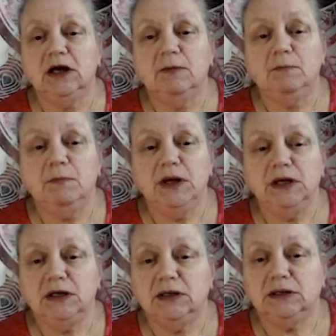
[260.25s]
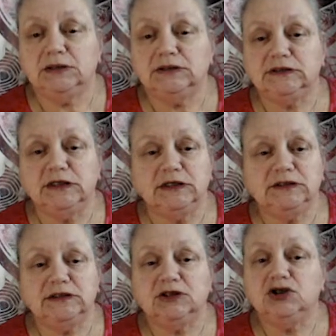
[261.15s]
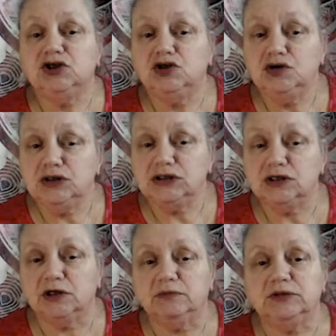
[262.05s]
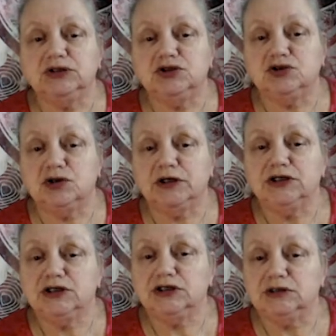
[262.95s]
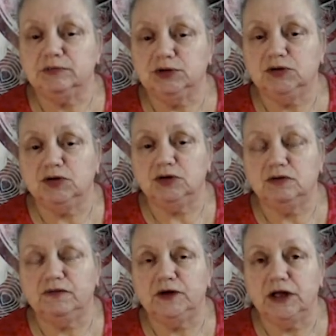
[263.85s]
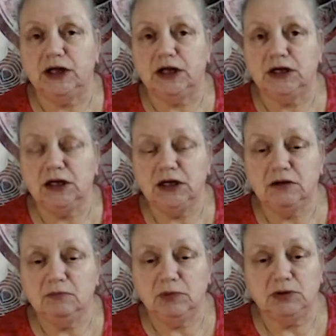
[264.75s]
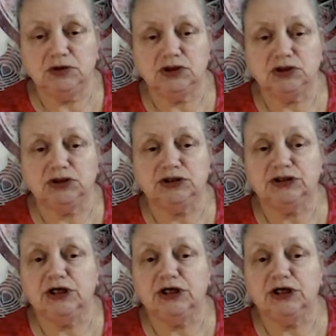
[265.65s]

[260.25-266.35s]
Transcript: makes this a good time to try to smooth over any emotions